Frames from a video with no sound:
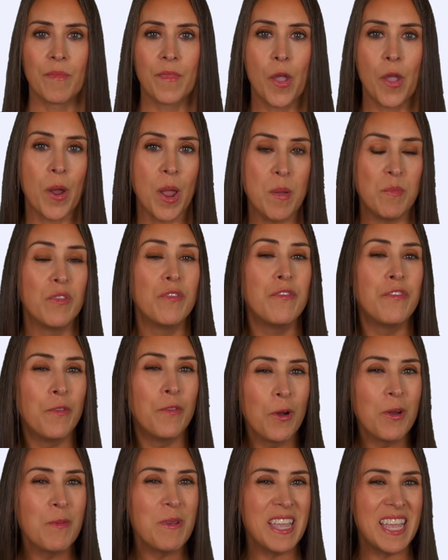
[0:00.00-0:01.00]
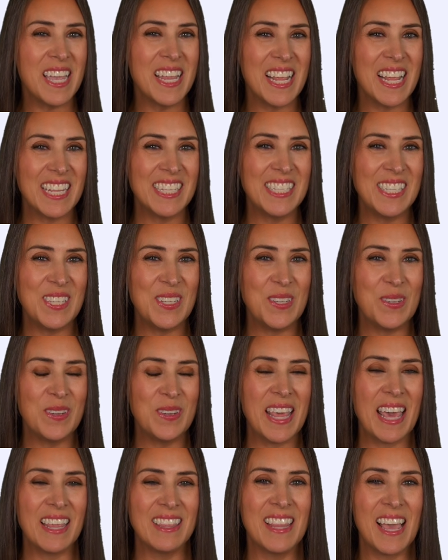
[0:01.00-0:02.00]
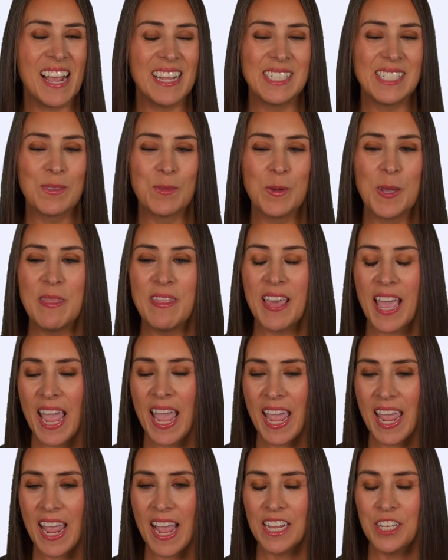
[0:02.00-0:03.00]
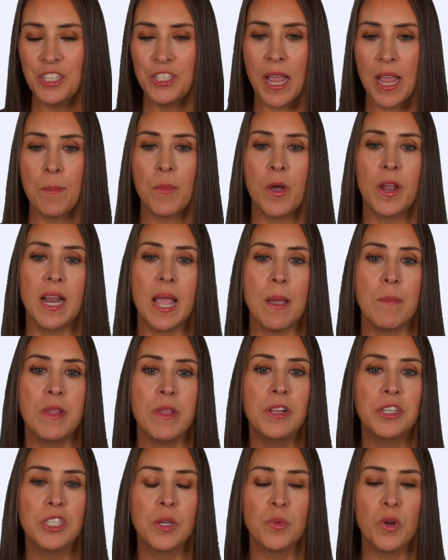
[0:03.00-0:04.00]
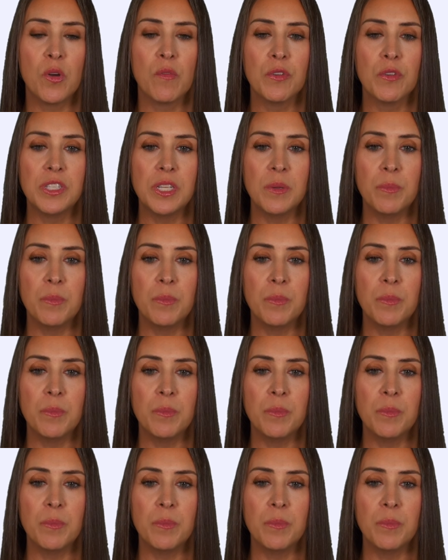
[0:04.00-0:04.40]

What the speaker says: All right, before we get into that last one, the AI chatbot, I'm gonna jump over to